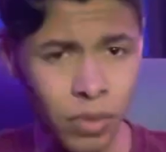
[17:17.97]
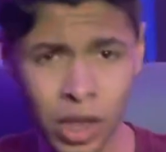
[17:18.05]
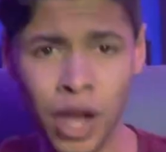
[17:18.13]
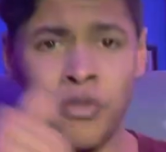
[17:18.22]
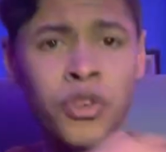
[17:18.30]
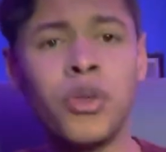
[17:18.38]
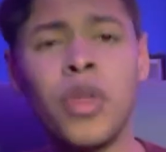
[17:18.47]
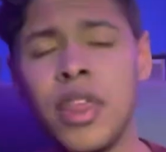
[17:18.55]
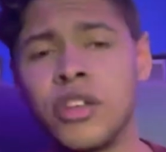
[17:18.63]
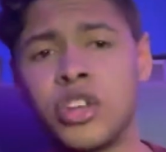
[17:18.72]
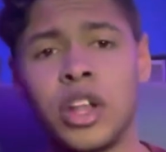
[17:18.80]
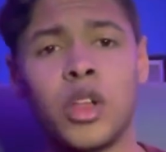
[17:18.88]
if you're new to
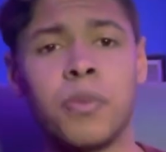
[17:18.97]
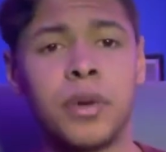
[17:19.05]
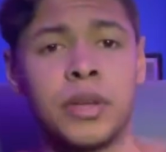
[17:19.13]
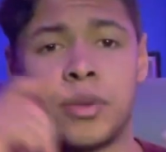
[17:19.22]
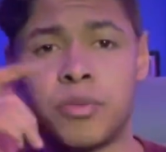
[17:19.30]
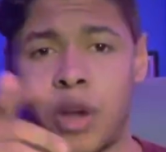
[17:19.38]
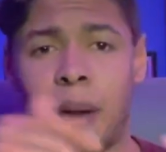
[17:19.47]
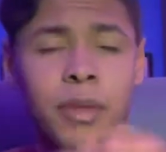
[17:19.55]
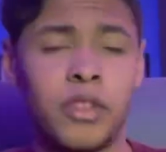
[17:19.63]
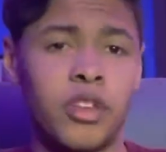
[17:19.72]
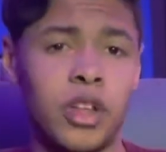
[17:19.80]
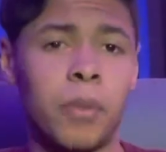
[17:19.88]
the channel, please subscribe to
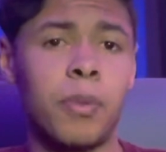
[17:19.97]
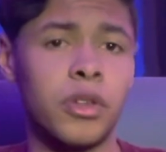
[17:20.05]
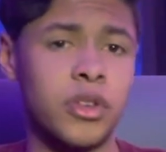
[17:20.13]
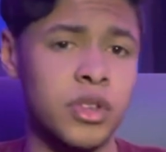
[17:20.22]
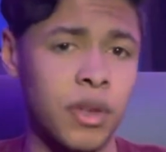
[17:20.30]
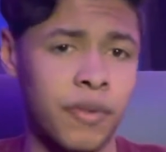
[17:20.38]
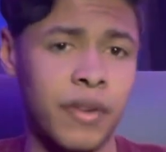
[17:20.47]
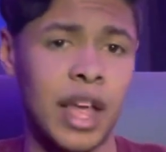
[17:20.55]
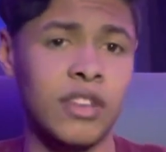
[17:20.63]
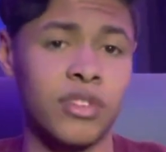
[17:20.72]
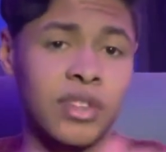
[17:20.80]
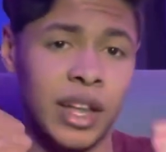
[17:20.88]
the channel, put on those
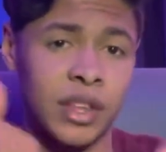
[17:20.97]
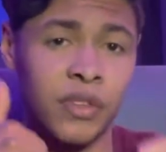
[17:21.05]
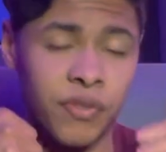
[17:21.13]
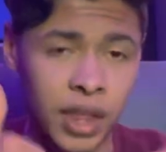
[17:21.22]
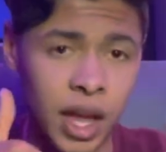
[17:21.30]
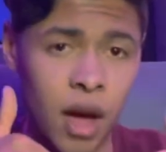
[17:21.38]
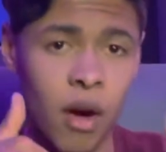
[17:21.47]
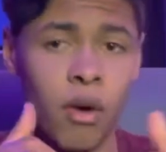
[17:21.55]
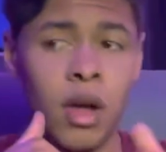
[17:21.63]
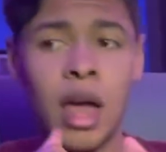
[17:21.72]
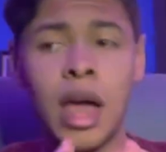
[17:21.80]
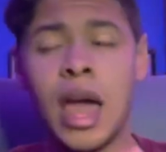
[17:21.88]
notifications, like this
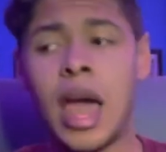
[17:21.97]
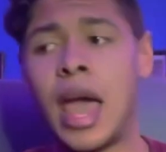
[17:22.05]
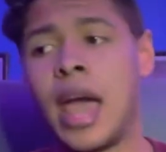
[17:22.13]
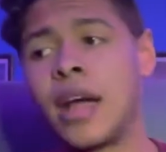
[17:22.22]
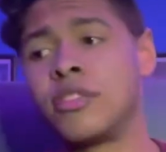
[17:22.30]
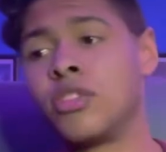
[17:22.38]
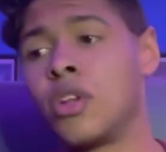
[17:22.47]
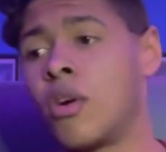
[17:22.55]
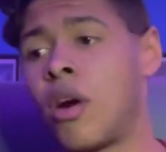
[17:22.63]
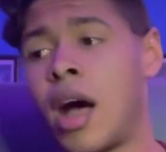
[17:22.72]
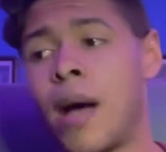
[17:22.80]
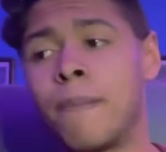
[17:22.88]
video. And, you
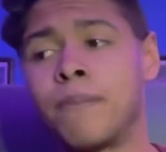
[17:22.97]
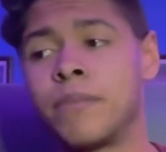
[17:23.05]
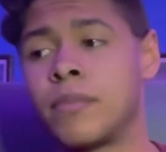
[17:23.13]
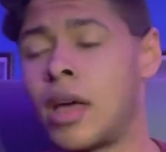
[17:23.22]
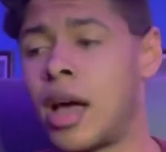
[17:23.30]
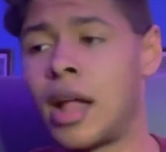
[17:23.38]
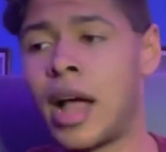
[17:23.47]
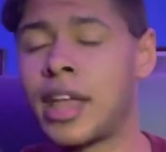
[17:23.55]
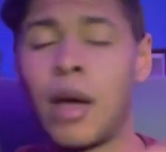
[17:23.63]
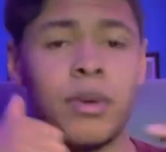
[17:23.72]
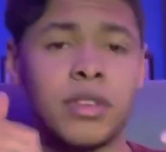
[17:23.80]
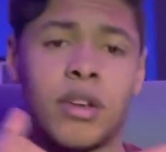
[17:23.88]
know, um, I
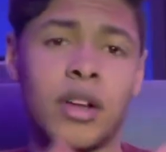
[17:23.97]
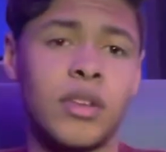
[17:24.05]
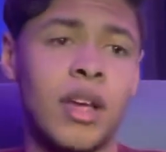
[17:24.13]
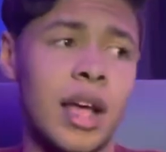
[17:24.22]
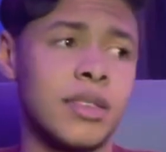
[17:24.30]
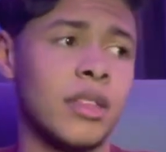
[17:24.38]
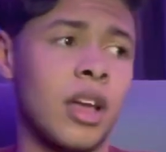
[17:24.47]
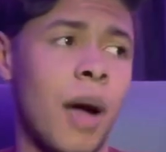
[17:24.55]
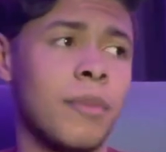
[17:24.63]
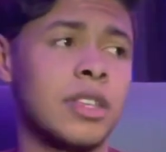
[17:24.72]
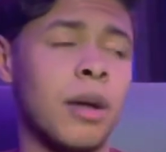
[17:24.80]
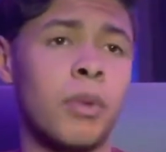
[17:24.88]
can't wait to talk to you guys in the
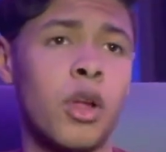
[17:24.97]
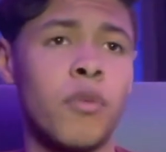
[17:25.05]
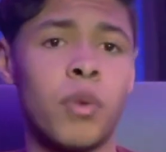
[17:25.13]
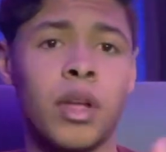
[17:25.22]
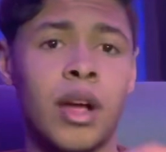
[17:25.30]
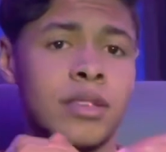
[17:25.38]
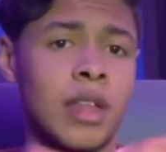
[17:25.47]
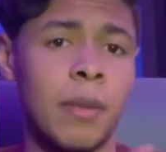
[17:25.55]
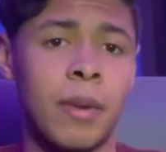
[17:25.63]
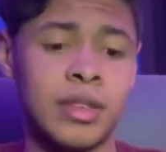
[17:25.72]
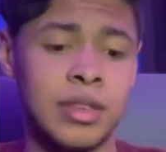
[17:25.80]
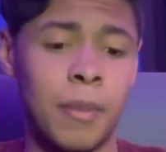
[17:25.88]
comments down below what you guys thought
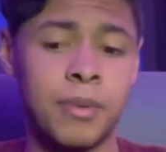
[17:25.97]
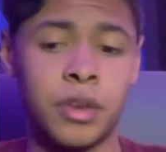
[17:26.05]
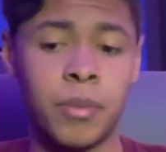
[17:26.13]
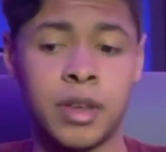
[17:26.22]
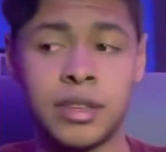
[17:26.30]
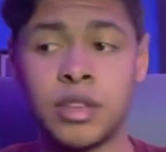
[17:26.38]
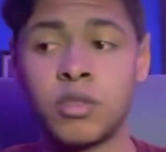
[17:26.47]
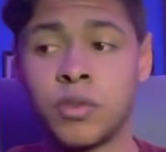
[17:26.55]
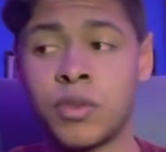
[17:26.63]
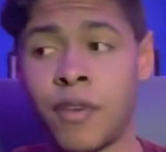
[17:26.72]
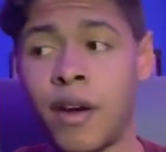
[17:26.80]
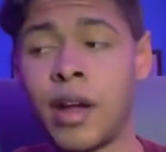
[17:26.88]
about this episode, because this
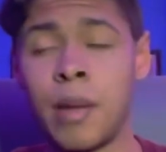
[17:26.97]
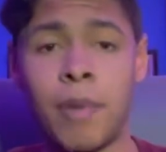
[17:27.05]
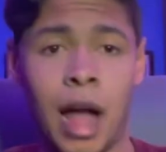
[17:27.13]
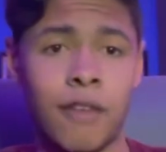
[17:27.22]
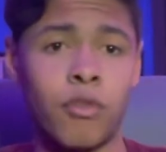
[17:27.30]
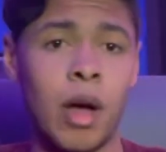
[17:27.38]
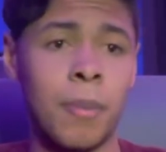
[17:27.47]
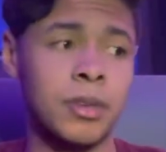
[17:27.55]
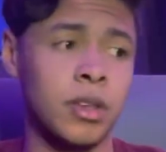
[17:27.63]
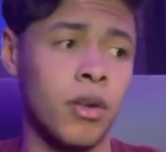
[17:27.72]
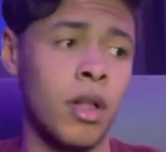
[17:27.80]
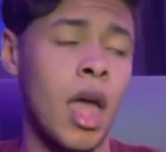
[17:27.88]
was a very impactful
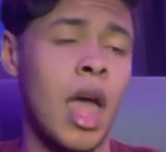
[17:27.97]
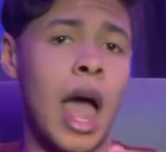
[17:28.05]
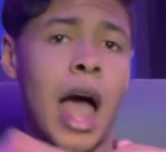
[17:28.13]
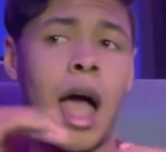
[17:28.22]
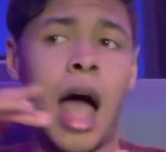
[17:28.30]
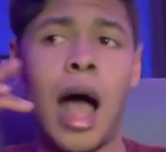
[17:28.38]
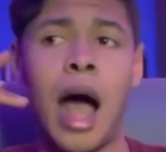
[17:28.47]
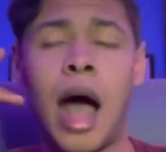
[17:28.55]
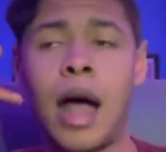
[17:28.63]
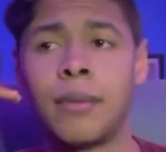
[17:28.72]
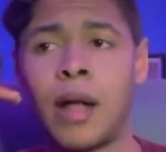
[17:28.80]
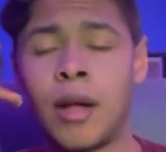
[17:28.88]
episode. Uh, I,
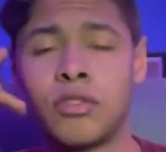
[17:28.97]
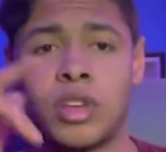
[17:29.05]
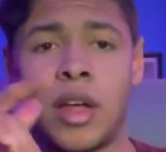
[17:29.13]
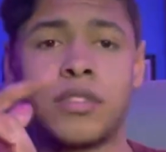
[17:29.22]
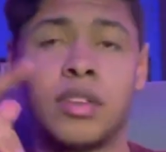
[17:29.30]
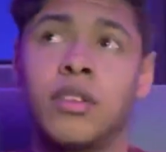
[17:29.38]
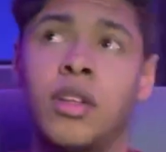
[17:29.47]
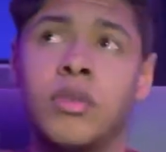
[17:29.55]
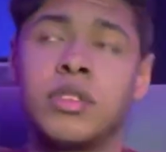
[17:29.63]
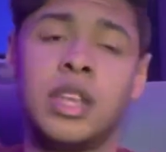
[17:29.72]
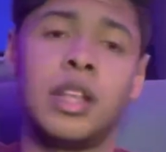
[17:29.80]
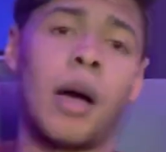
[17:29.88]
I, I shout out to, you know,
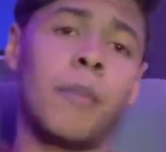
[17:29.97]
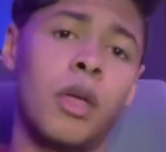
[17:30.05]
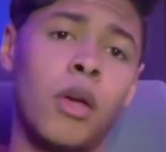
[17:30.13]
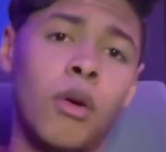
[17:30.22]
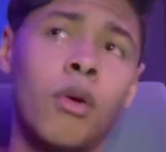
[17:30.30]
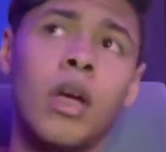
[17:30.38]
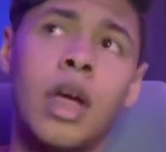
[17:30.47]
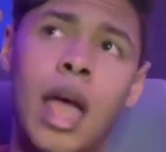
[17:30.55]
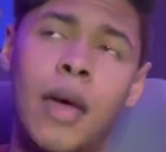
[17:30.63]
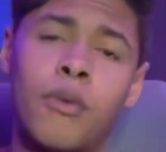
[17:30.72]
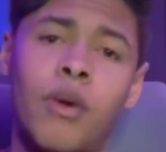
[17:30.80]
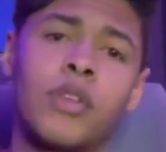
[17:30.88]
C W
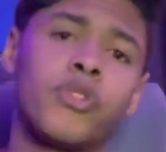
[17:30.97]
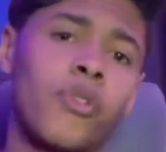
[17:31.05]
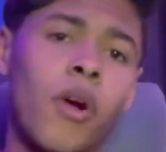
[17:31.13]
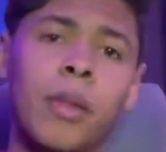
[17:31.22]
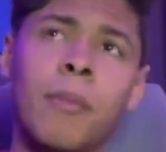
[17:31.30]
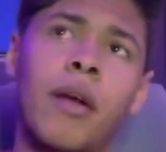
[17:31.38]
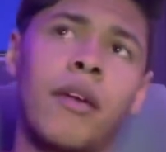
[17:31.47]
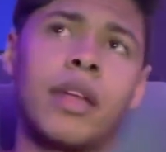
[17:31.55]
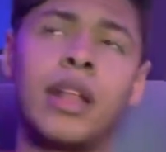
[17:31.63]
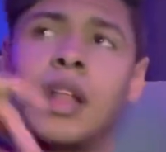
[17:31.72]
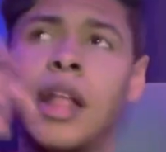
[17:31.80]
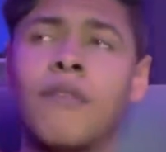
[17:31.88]
and the writers for All
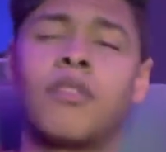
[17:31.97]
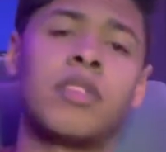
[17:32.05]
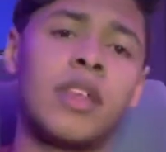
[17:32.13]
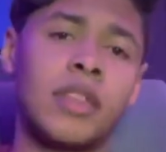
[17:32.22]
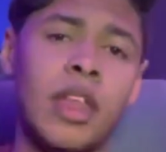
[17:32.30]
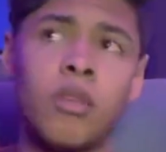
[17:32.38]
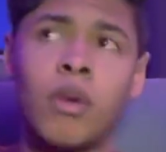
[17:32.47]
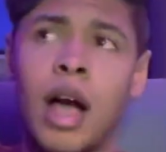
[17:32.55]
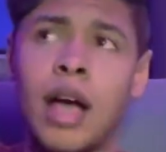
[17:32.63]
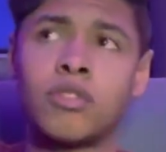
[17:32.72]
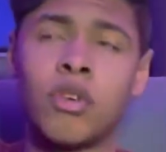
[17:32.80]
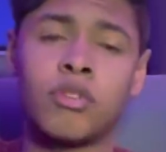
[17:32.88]
American and everything, that you
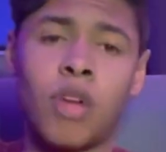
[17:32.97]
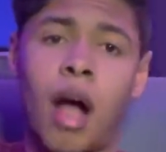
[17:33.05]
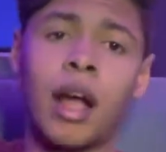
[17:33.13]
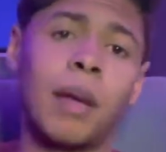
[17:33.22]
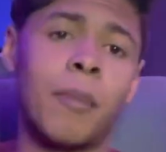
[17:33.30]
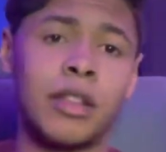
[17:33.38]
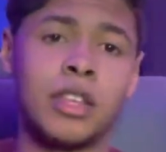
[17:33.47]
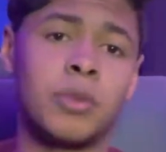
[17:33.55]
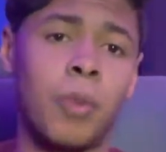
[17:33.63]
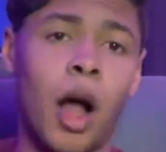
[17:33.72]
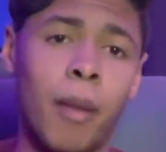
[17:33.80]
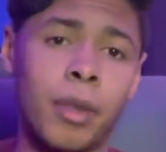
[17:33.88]
guys are talking about these
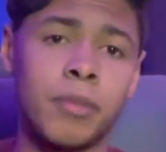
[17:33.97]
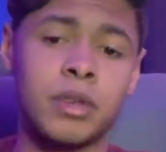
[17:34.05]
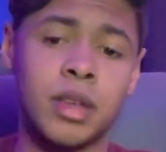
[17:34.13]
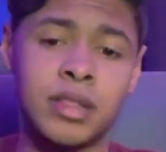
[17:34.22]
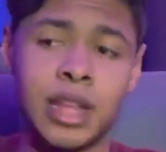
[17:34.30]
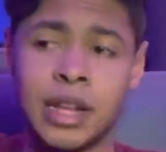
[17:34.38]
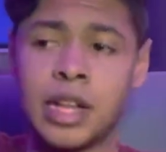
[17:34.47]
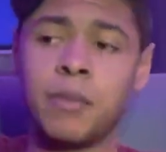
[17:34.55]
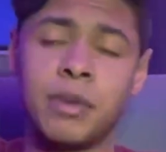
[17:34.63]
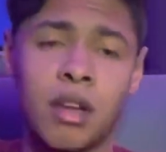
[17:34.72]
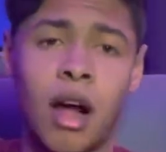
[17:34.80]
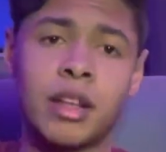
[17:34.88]
problems, because they need to
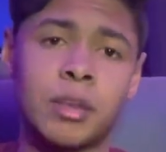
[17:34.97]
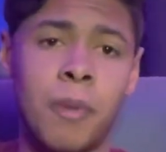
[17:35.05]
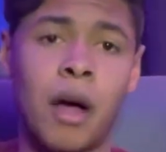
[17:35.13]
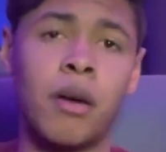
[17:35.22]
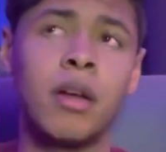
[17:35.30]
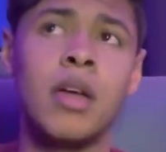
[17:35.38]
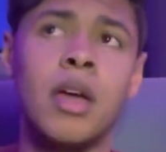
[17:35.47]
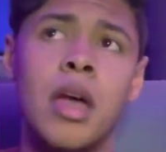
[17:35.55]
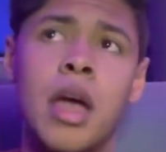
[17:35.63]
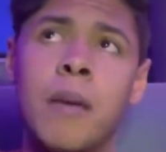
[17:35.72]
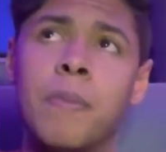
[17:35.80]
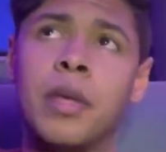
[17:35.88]
be talked about.
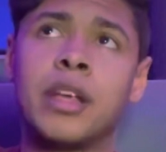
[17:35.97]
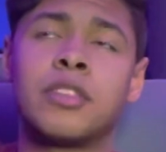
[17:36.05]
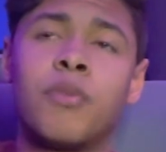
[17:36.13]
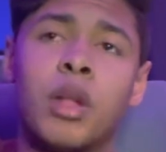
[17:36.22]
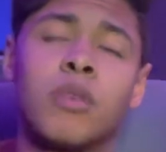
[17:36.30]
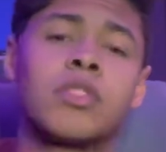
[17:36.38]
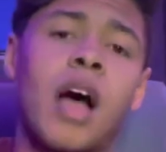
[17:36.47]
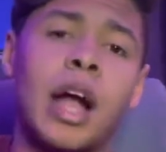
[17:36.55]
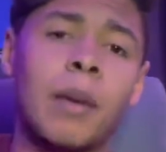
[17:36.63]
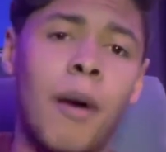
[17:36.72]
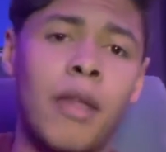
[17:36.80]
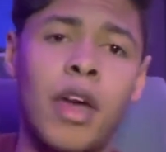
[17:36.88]
Because if we don't
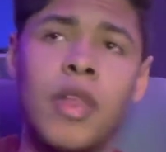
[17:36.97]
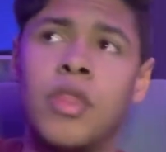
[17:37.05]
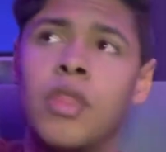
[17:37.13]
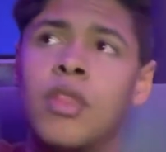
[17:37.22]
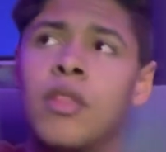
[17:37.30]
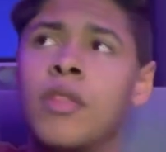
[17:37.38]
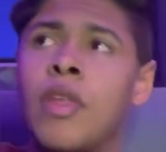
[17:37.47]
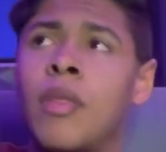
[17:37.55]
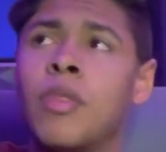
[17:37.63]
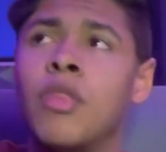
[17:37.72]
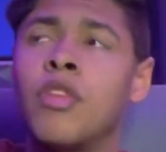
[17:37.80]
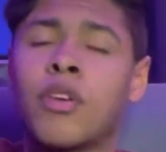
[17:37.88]
talk about it,
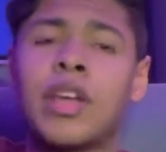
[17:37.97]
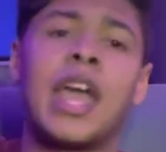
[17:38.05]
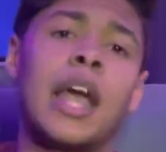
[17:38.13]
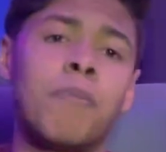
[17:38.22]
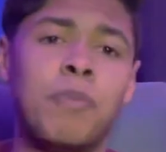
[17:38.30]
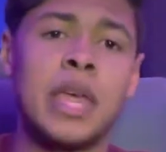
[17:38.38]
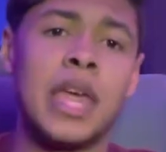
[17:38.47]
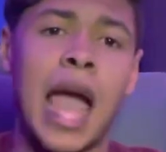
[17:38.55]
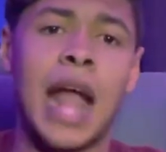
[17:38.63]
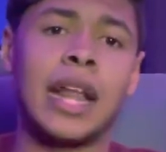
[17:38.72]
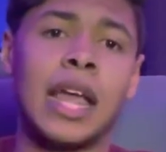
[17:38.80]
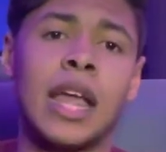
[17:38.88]
then there can't be
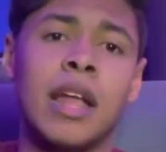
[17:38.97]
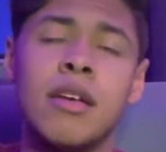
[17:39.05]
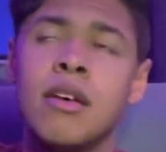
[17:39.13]
any